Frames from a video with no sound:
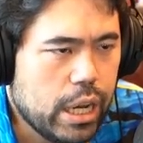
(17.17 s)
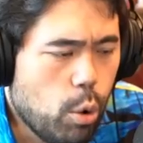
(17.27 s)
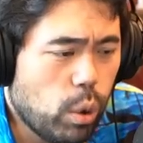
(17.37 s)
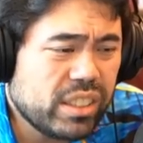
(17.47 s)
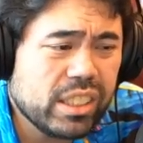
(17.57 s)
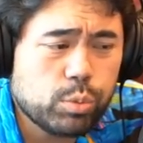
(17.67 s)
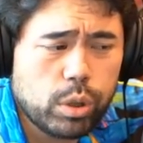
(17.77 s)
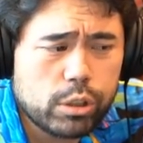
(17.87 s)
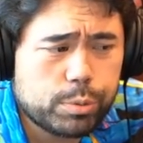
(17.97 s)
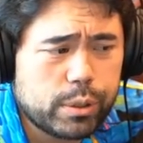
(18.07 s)
Wesley is one
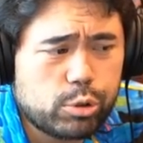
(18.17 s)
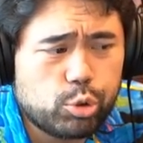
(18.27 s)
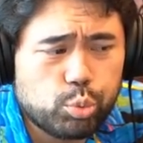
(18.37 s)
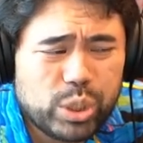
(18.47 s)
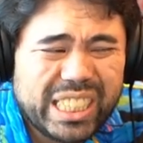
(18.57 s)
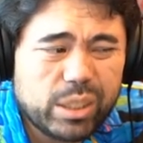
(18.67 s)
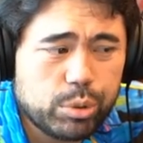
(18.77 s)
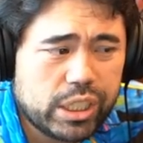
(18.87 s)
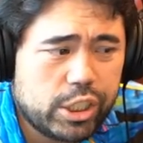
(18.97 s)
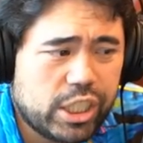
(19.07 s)
of those players who's really,
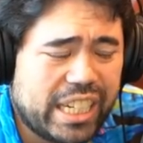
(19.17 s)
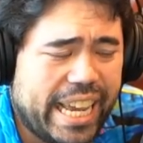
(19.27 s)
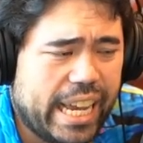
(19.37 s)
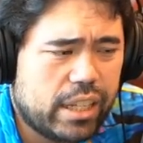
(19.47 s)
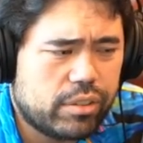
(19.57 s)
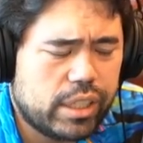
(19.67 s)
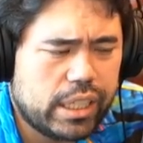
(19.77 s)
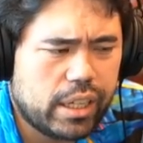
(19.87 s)
really good at handling.